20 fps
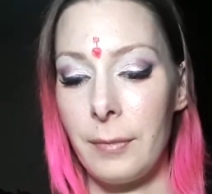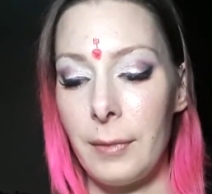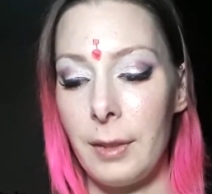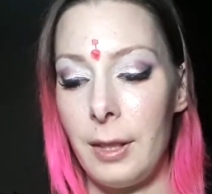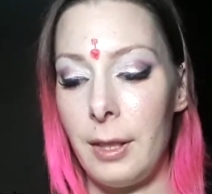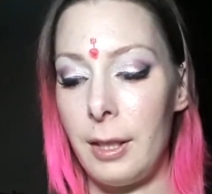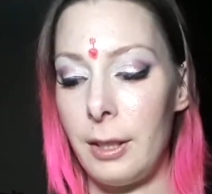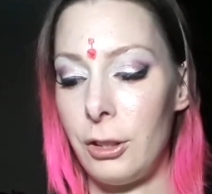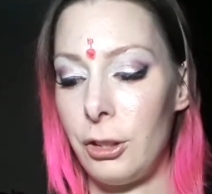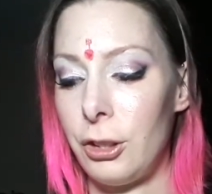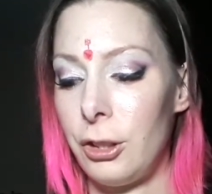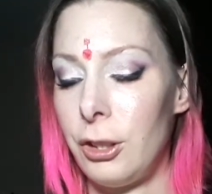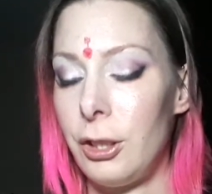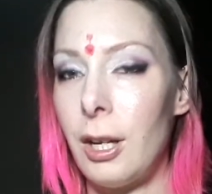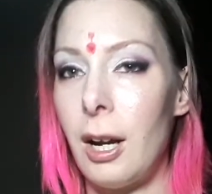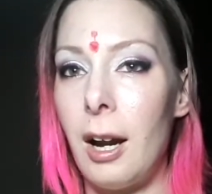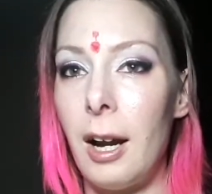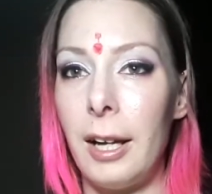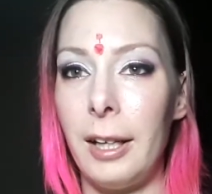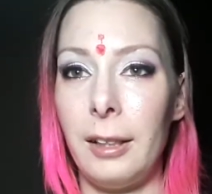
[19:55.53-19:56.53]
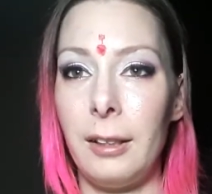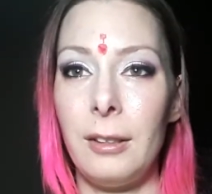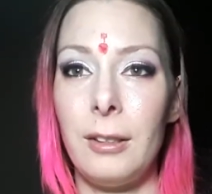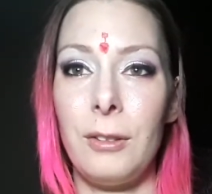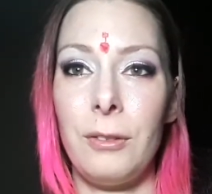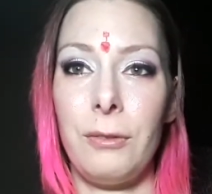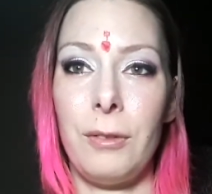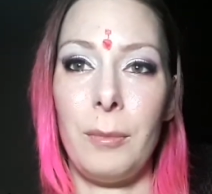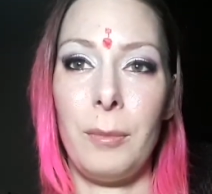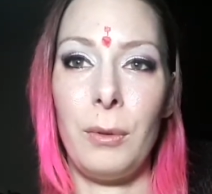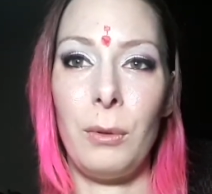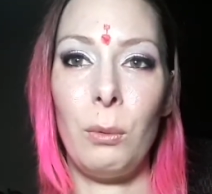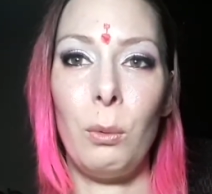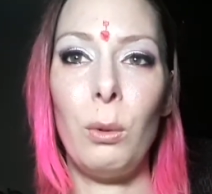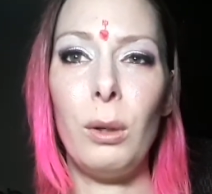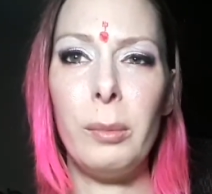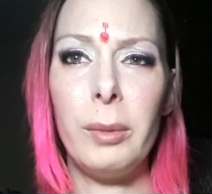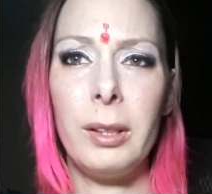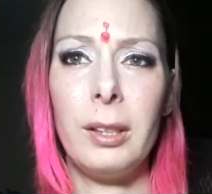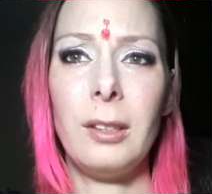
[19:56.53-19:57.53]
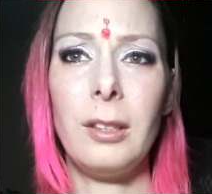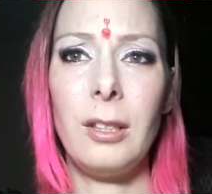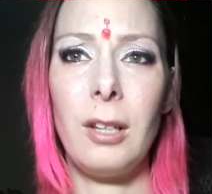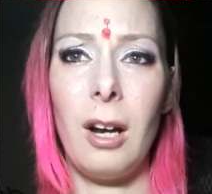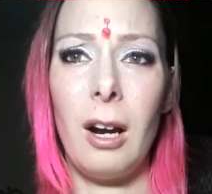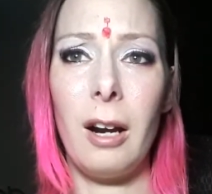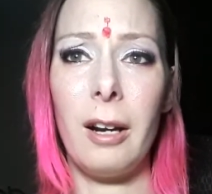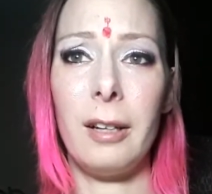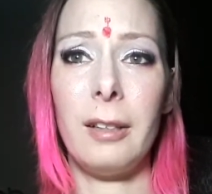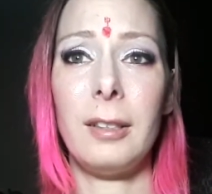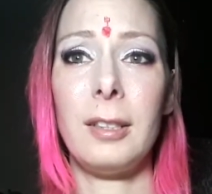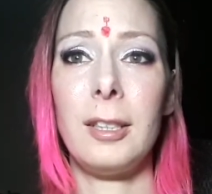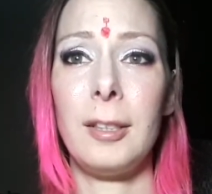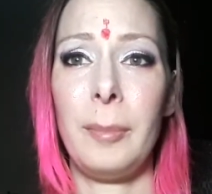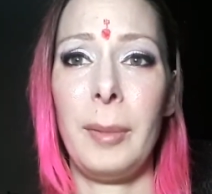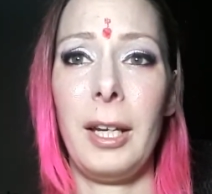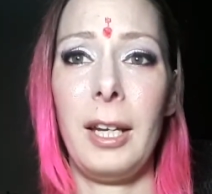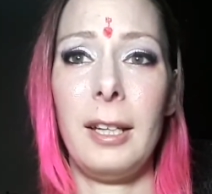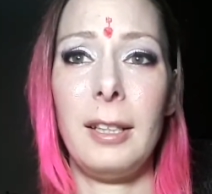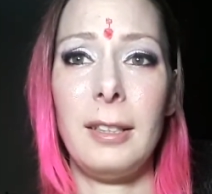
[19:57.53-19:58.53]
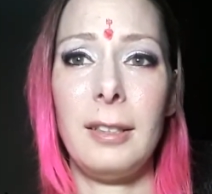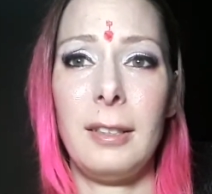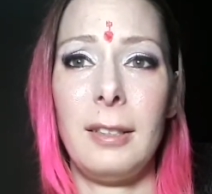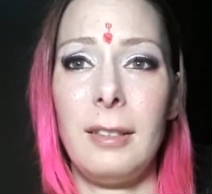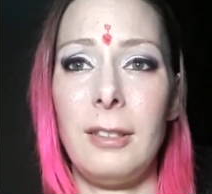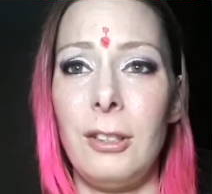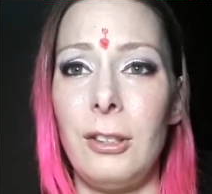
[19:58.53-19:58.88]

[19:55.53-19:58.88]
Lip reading: that shines from a woman's heart space,